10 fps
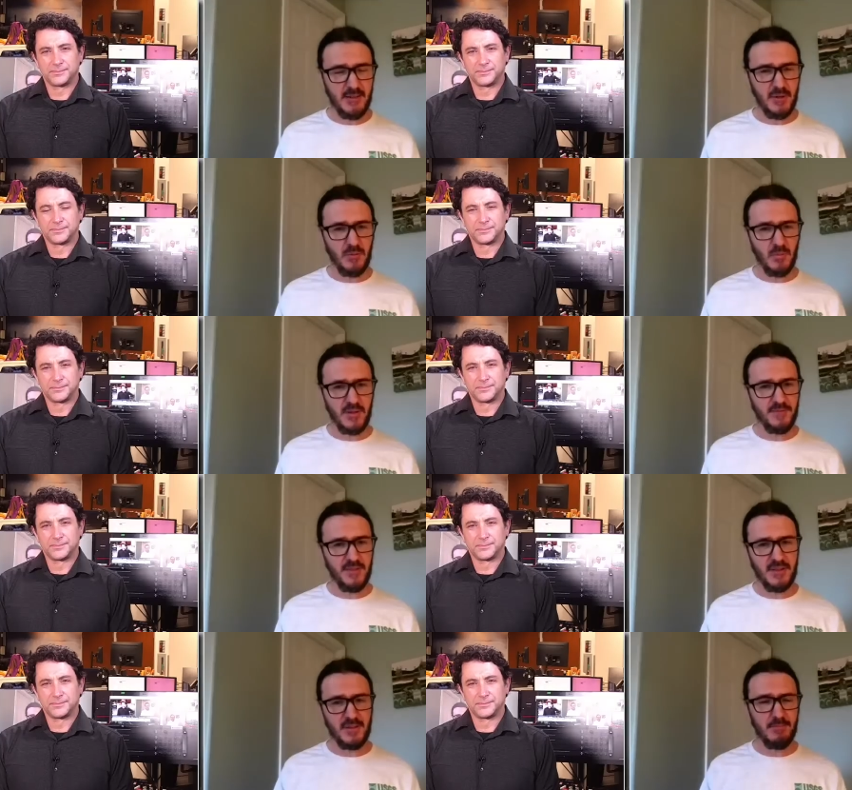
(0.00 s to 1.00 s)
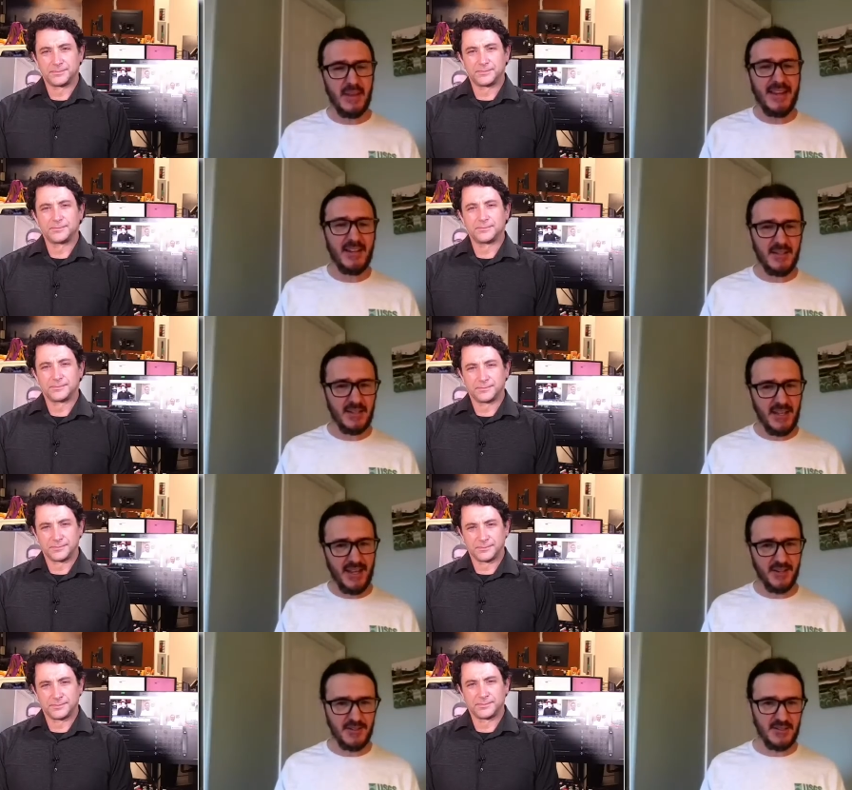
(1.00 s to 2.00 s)
Speaker 1: but one of the main
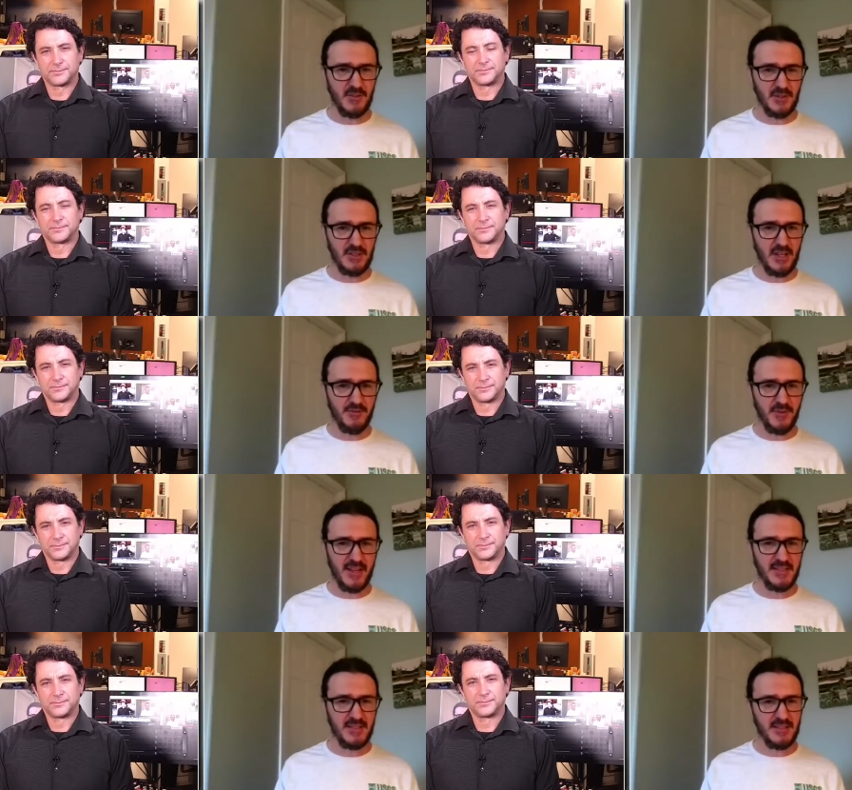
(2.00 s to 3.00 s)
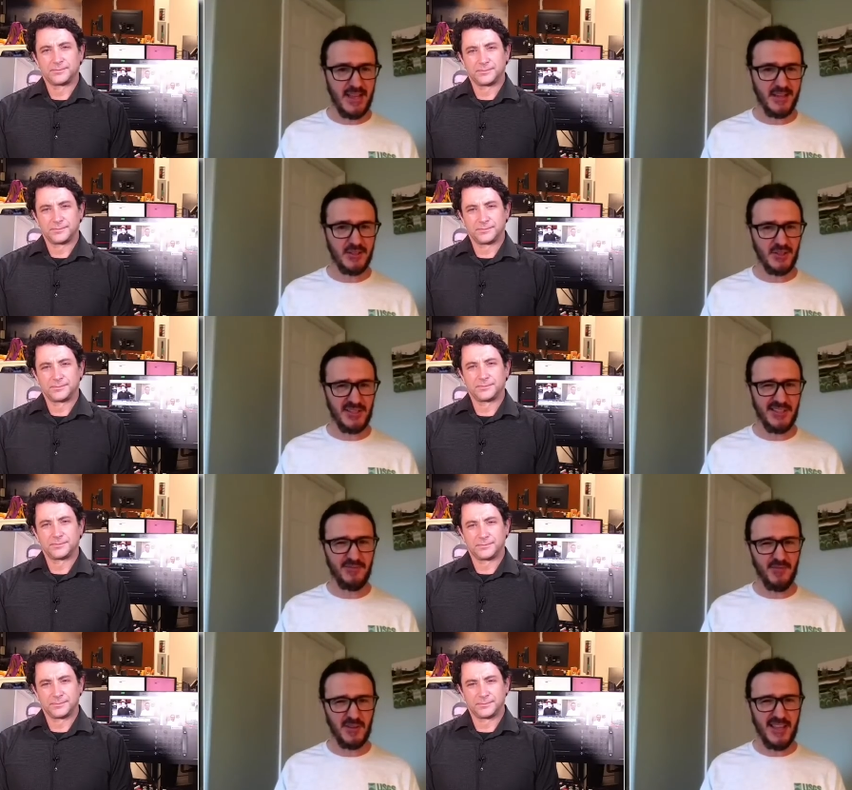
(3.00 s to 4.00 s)
indicators of early unrest is
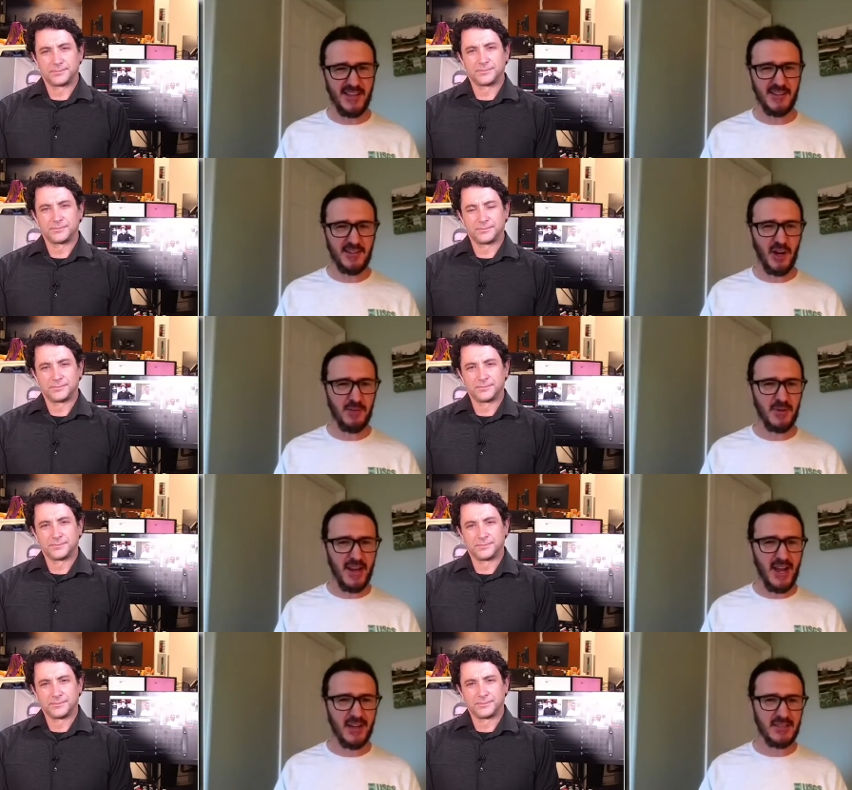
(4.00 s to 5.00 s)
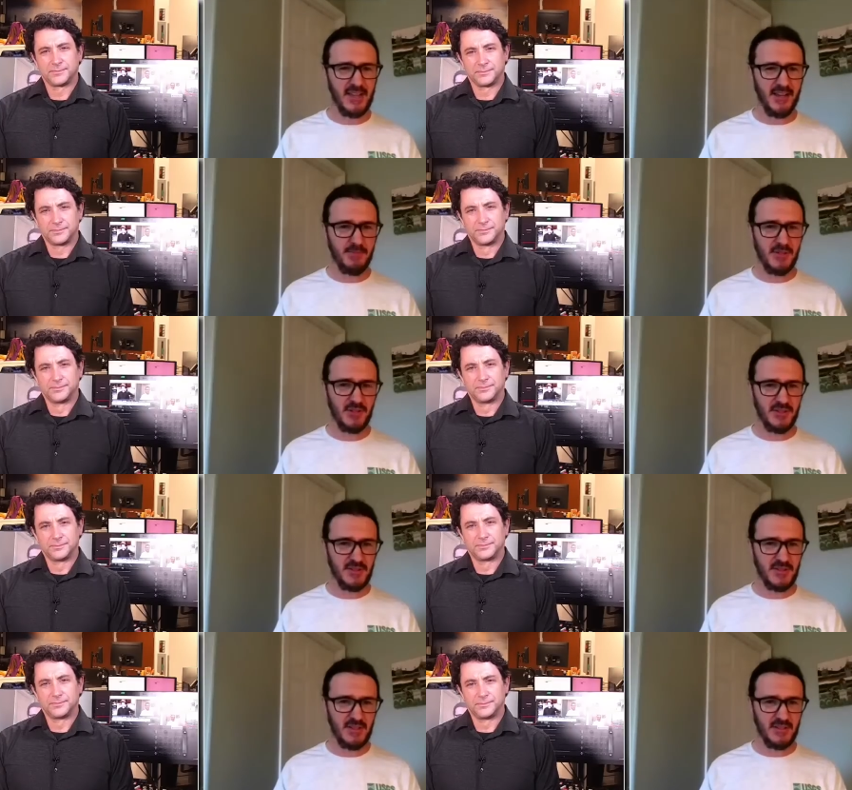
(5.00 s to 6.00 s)
actually volcanic carbon dioxide
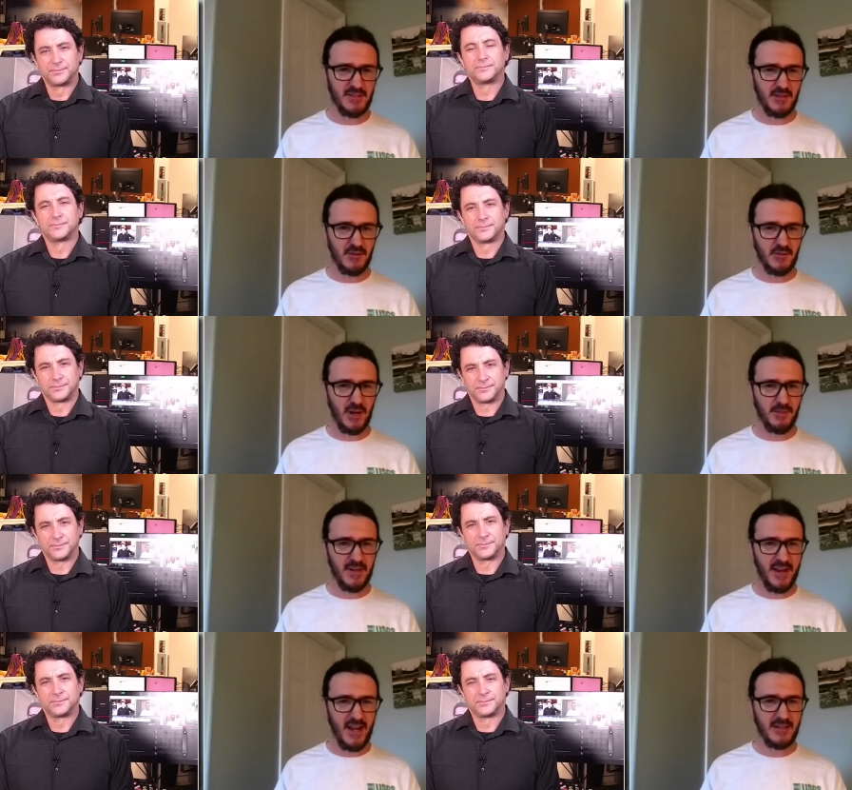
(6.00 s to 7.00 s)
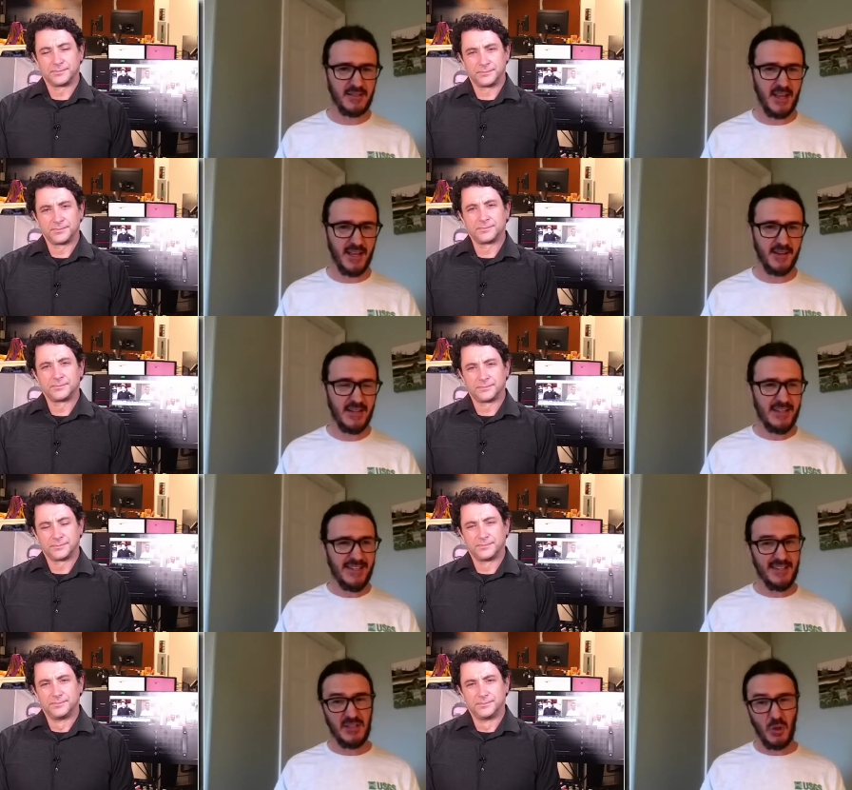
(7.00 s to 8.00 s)
emissions. And so carbon dioxide,
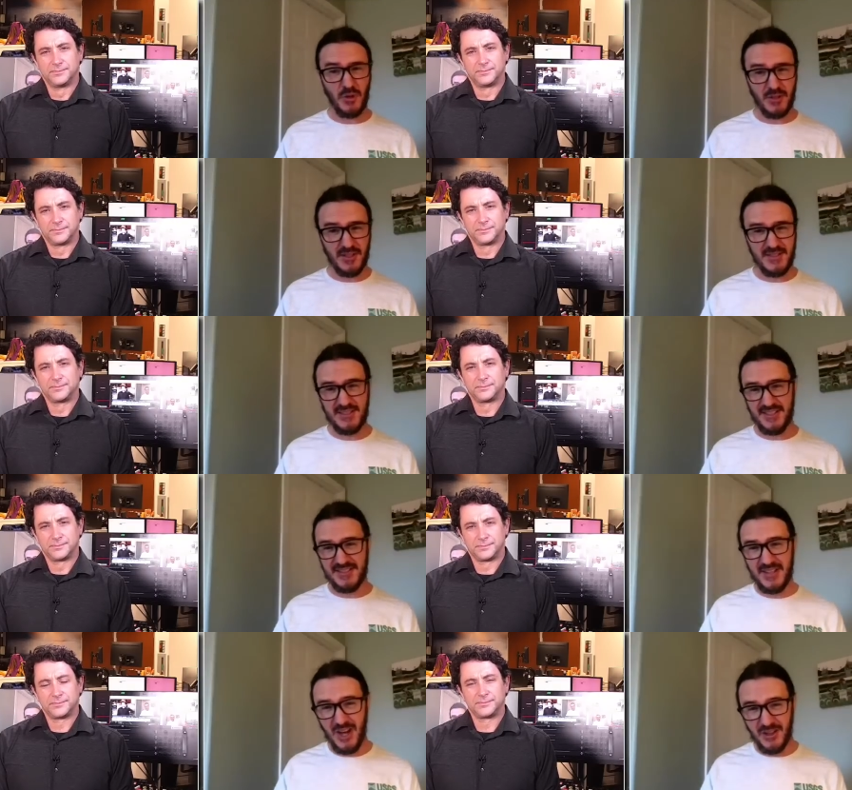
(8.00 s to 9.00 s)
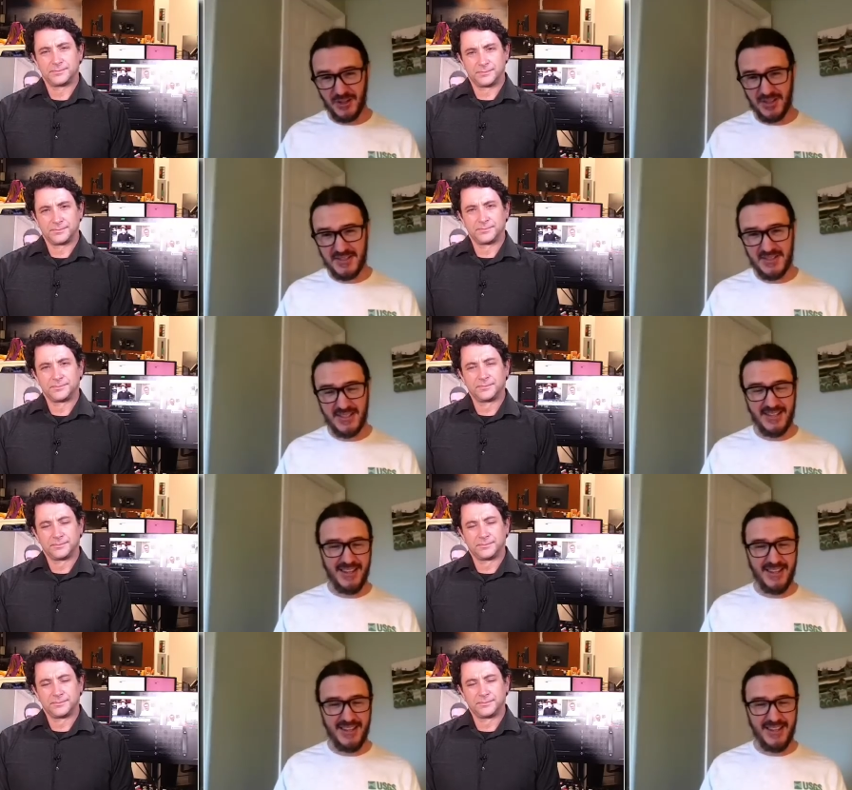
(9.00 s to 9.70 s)
it's odorless, it's colorless.